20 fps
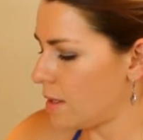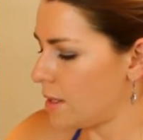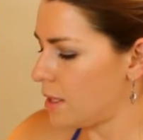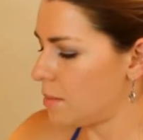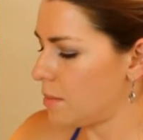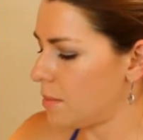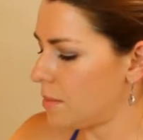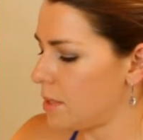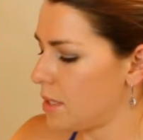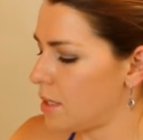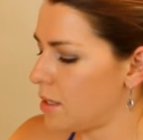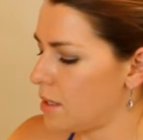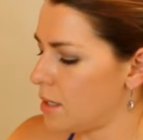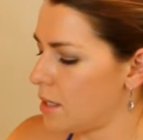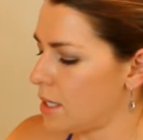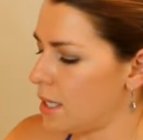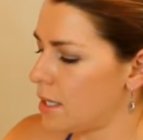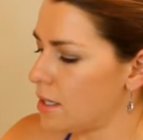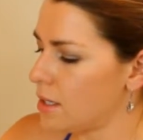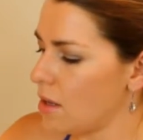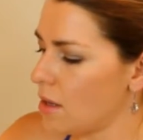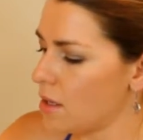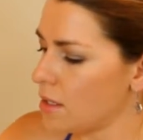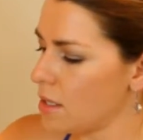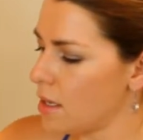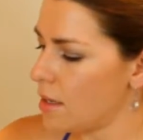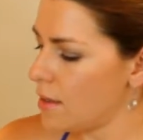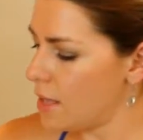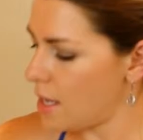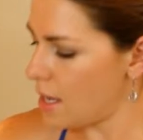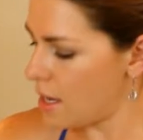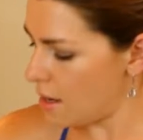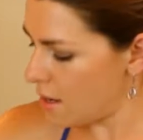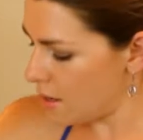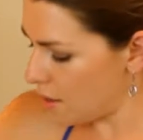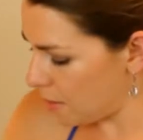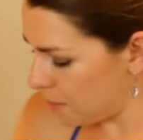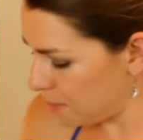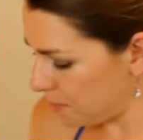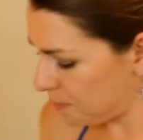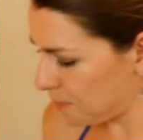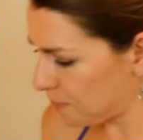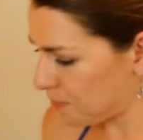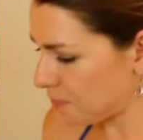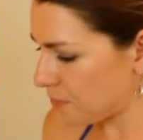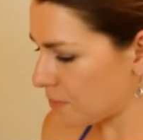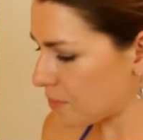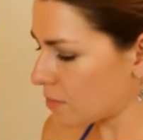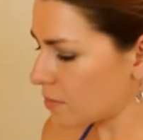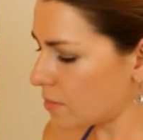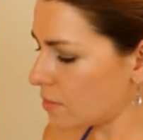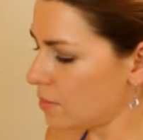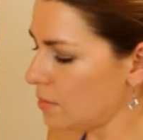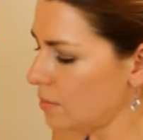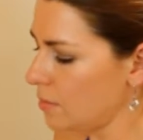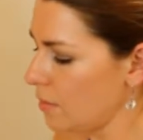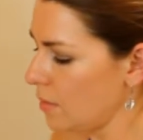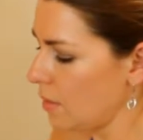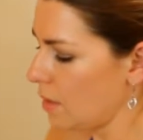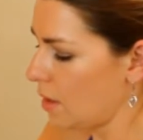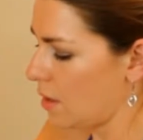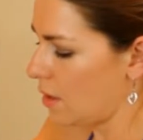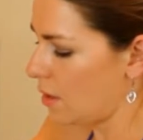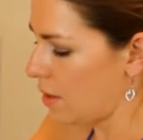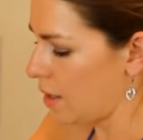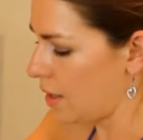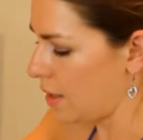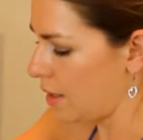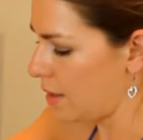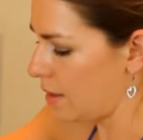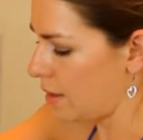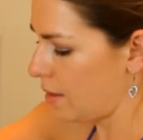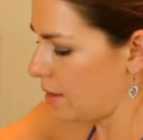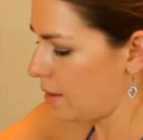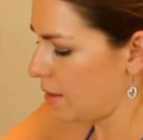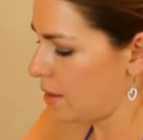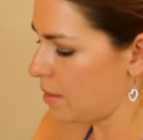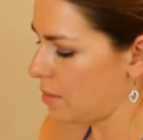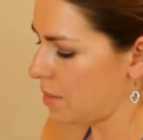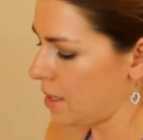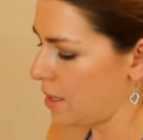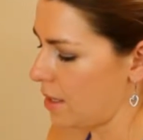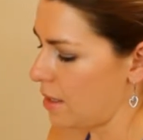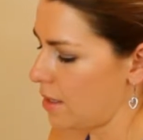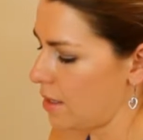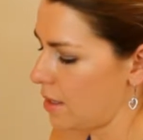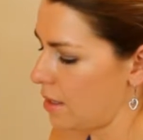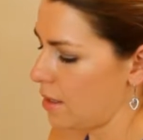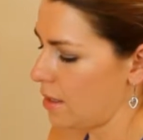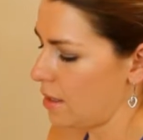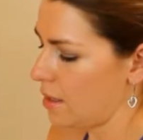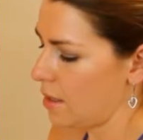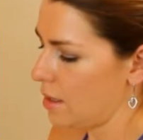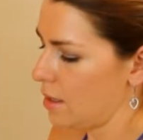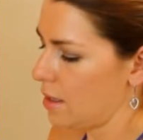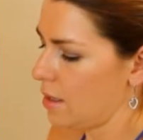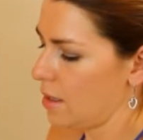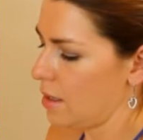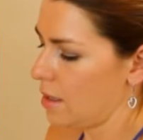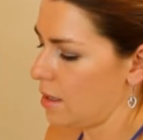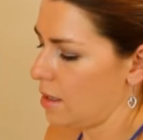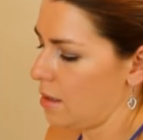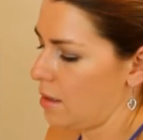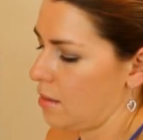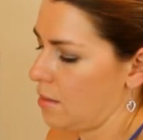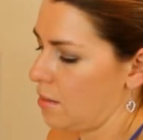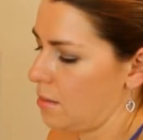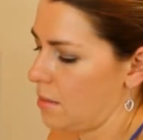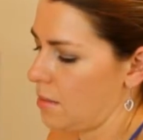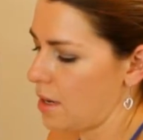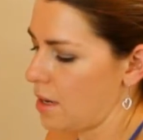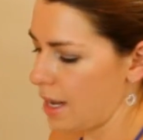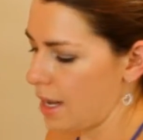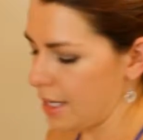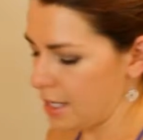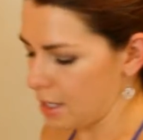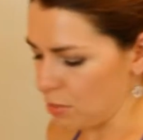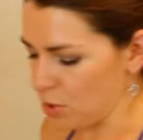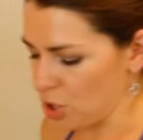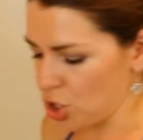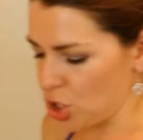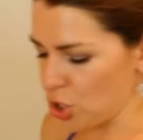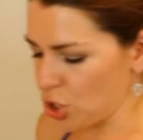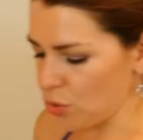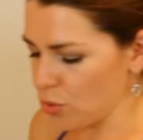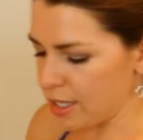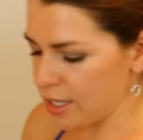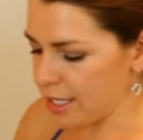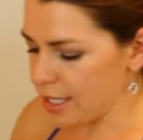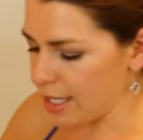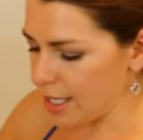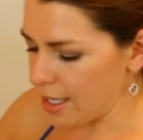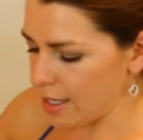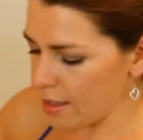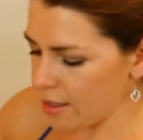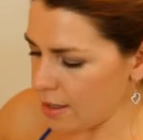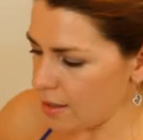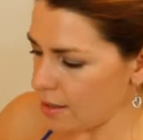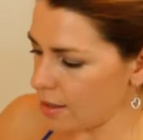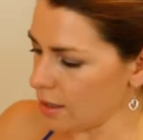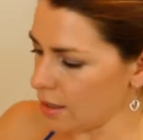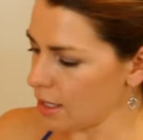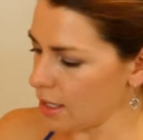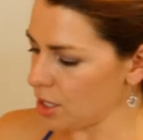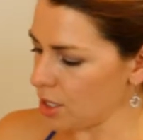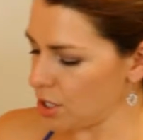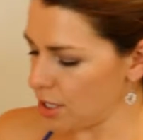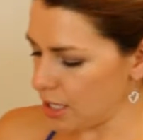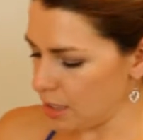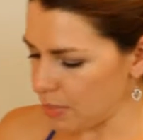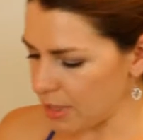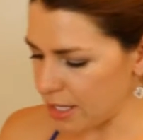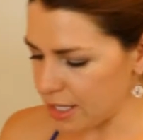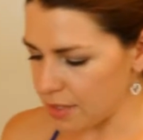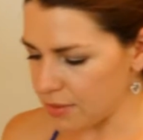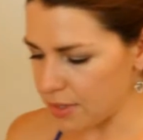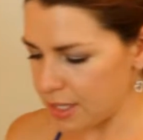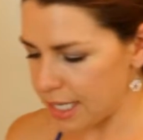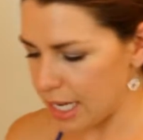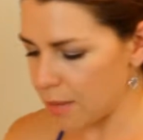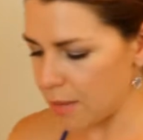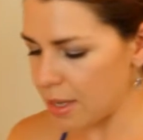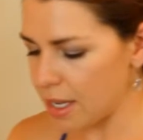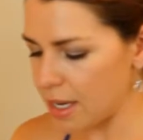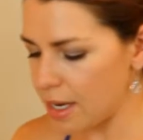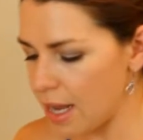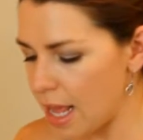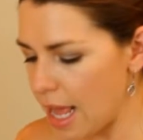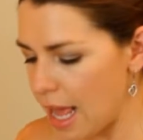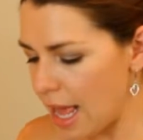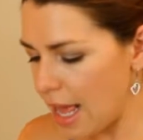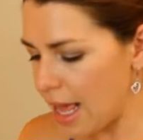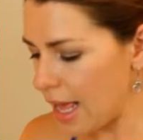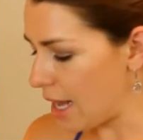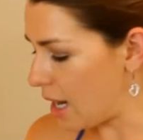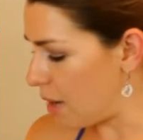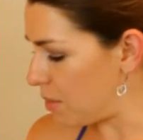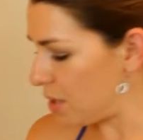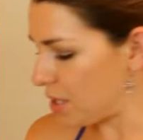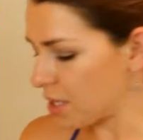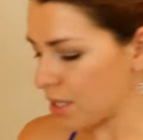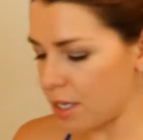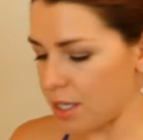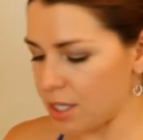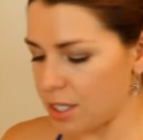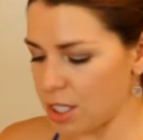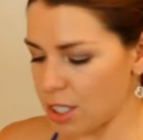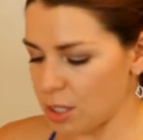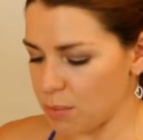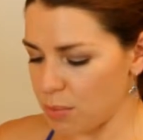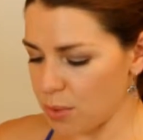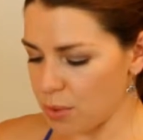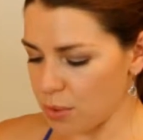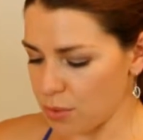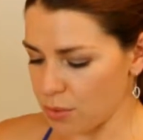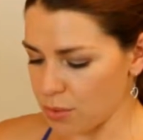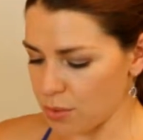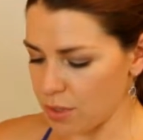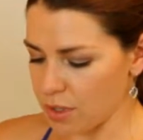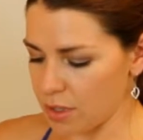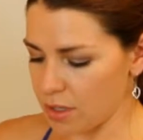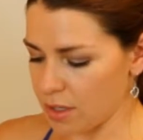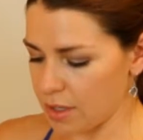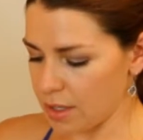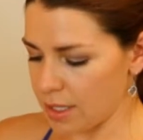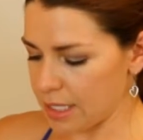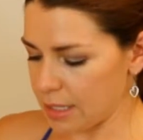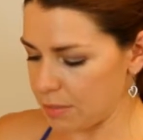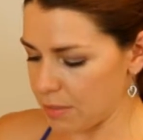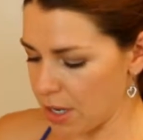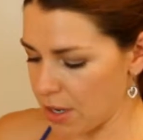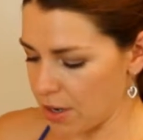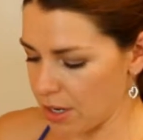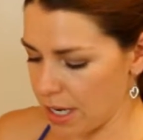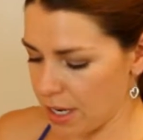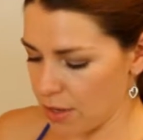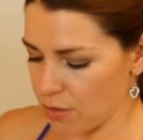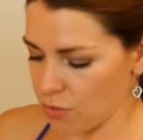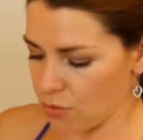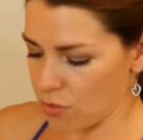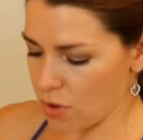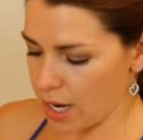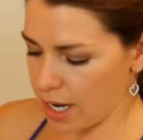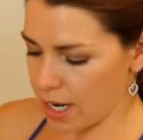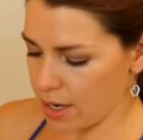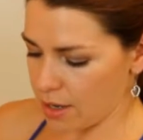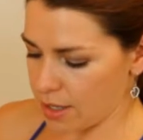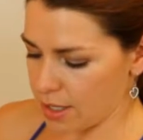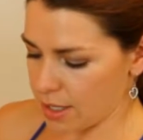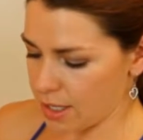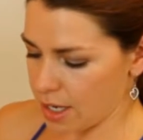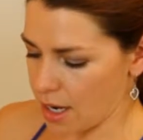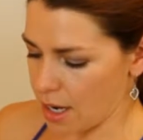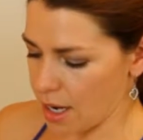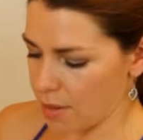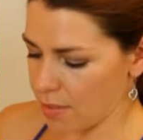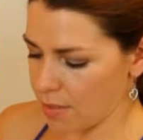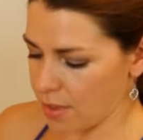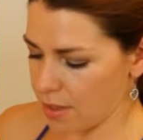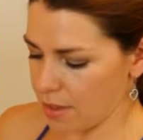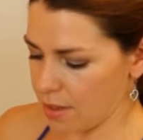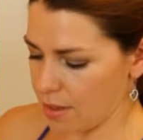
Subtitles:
Some sea salt on there. Alright, got my nice, juicy, delicious piece of salmon. And I'm just going to spoon this marinade right on top.